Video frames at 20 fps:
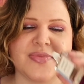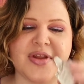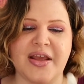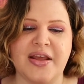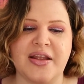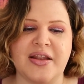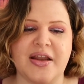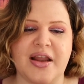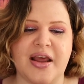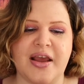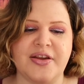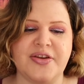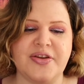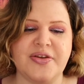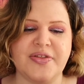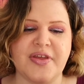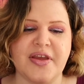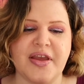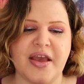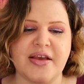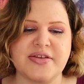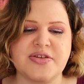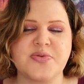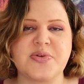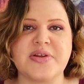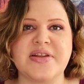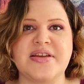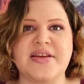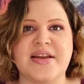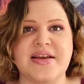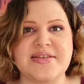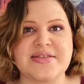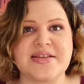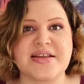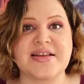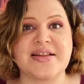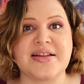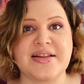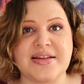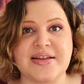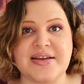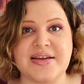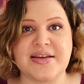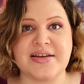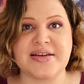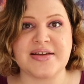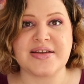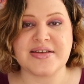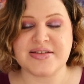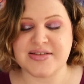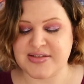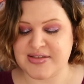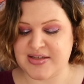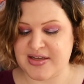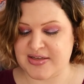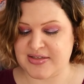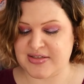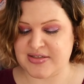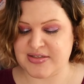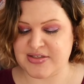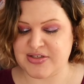and I do think it has a really nice clean scent,